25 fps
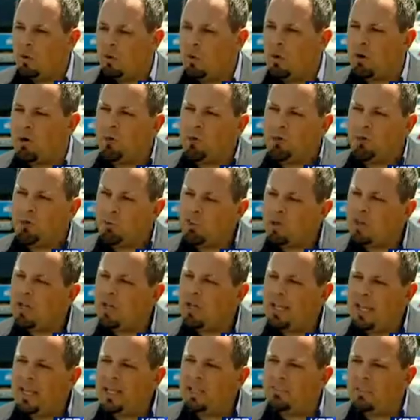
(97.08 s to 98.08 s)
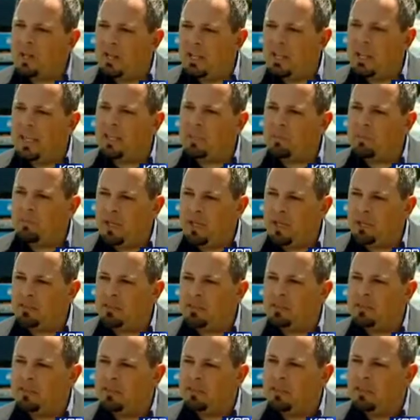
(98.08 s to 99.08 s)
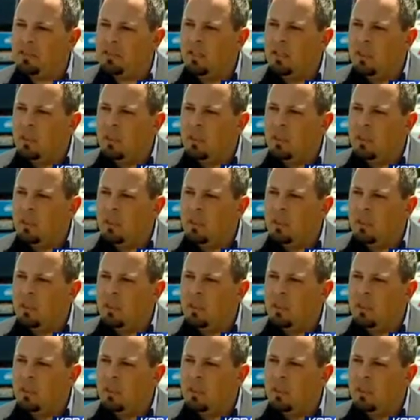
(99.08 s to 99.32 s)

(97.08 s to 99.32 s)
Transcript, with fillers: We'll work with them on a case-by-case basis.